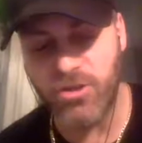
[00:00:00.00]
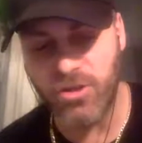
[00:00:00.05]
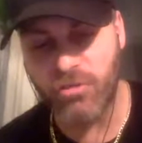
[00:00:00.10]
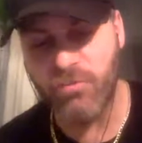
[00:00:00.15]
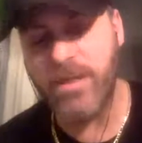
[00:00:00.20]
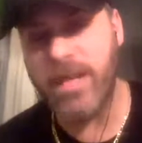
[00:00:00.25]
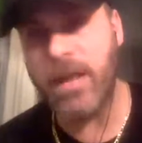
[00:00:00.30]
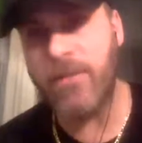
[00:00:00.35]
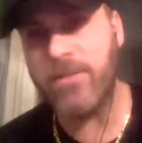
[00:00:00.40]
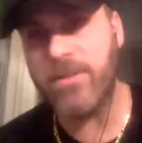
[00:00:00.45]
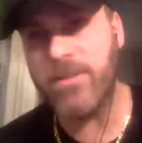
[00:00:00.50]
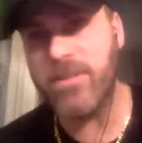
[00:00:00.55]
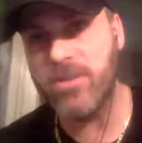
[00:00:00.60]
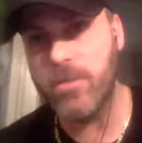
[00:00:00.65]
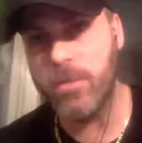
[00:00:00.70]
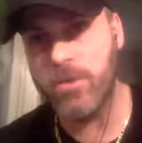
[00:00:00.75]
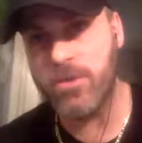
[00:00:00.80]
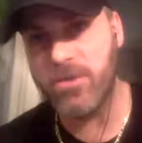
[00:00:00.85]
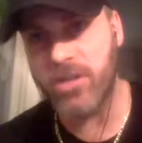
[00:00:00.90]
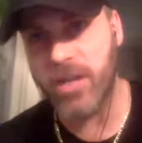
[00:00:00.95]
you should read out these
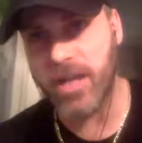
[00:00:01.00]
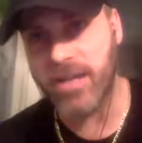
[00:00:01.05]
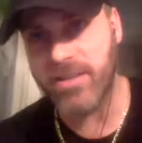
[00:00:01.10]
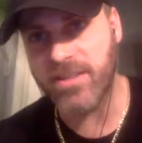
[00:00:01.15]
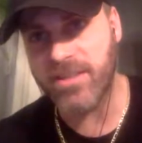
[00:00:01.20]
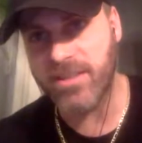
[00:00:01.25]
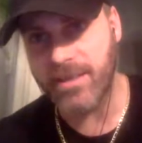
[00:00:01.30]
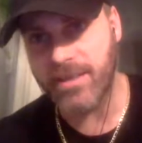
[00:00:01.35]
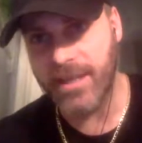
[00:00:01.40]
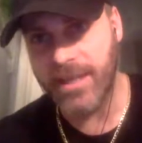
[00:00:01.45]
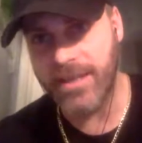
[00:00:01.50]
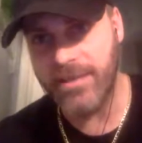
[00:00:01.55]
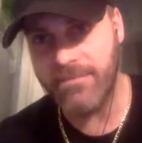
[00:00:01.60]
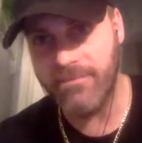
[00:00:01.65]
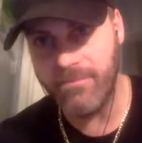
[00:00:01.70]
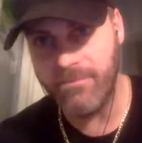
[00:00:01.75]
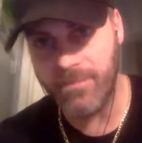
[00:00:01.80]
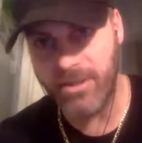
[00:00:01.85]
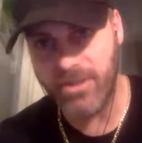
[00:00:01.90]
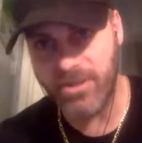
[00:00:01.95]
super chats
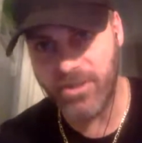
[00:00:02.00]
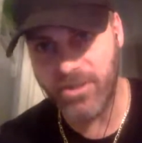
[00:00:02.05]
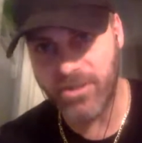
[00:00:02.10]
and make